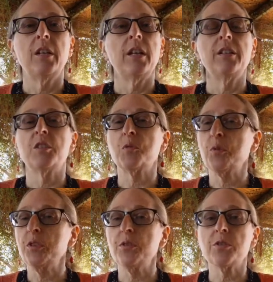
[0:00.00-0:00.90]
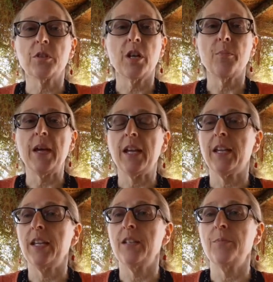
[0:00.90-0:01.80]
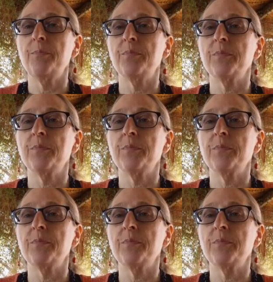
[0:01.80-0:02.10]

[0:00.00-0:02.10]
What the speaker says: and the sprinters will come back in.